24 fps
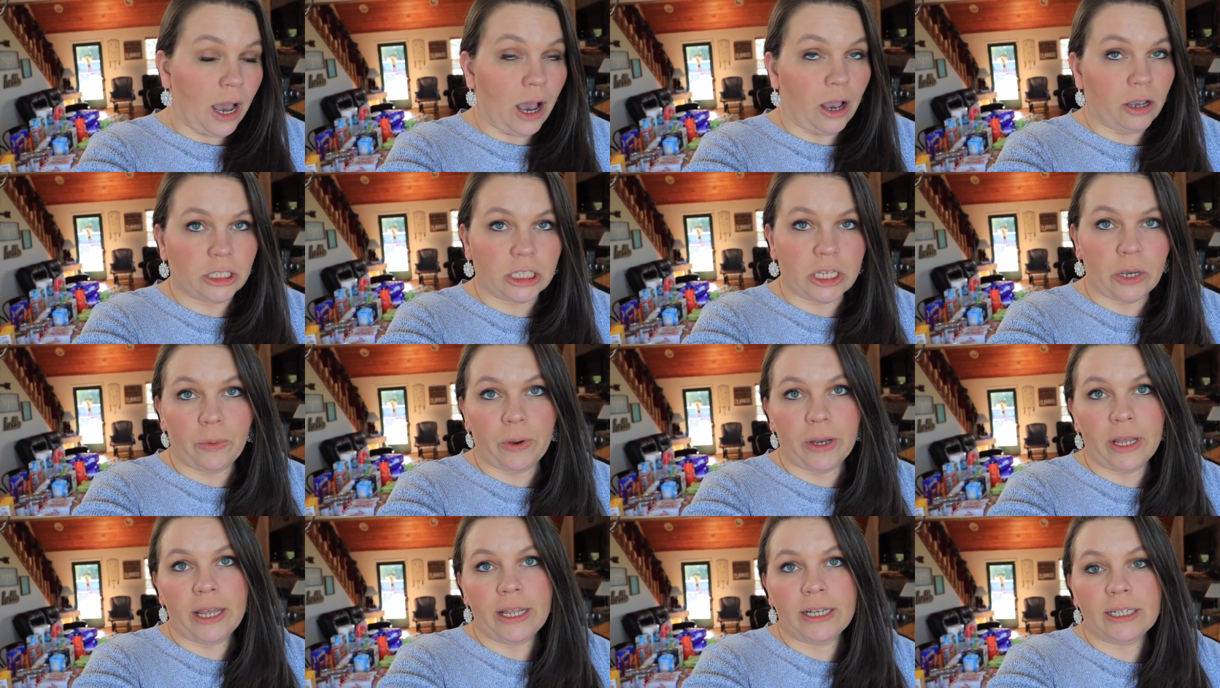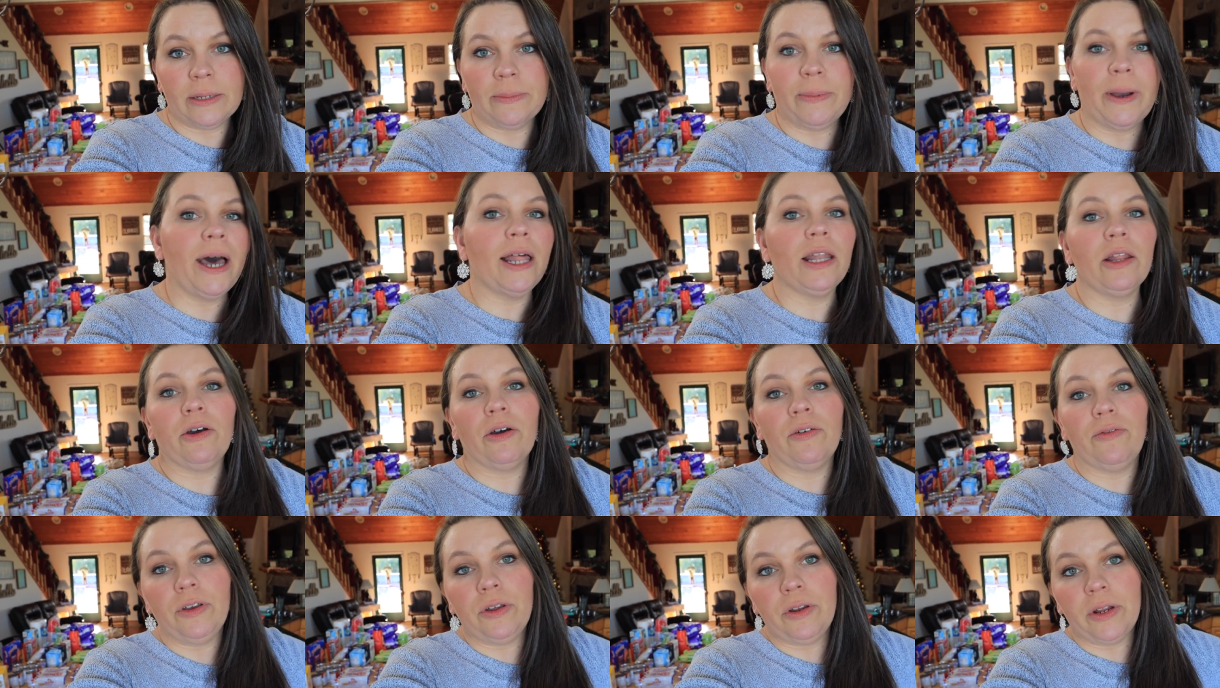Also went into
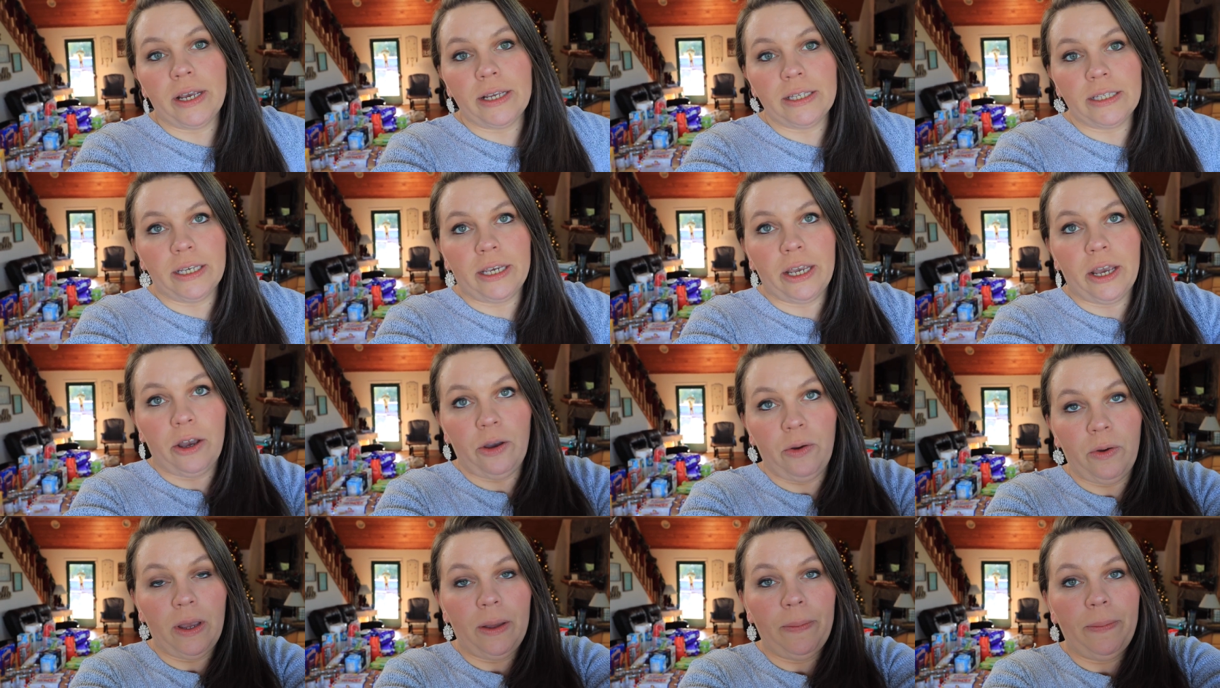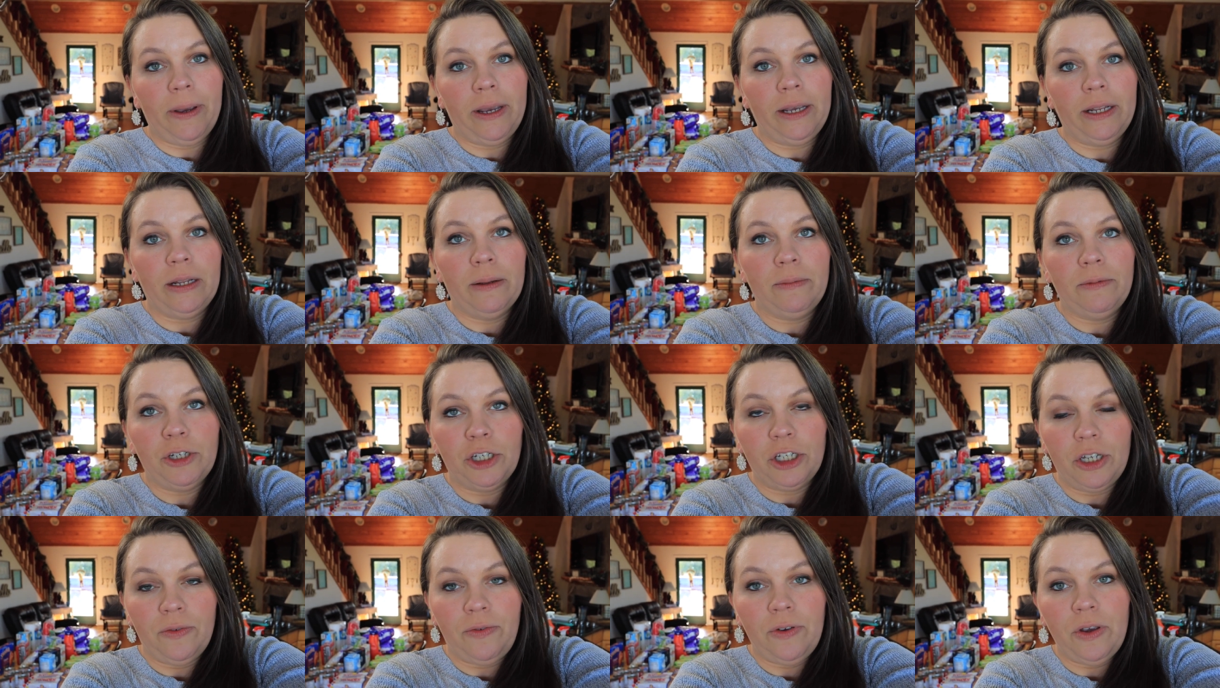BI-LO a few days ago and picked up
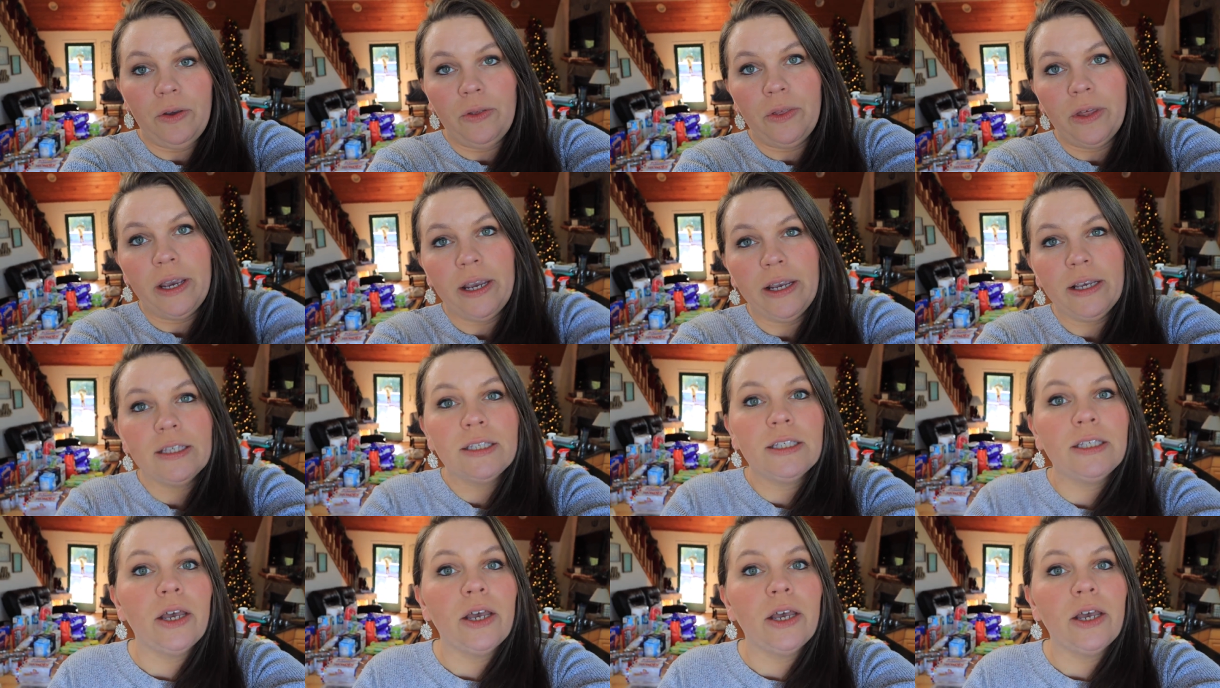just a few things.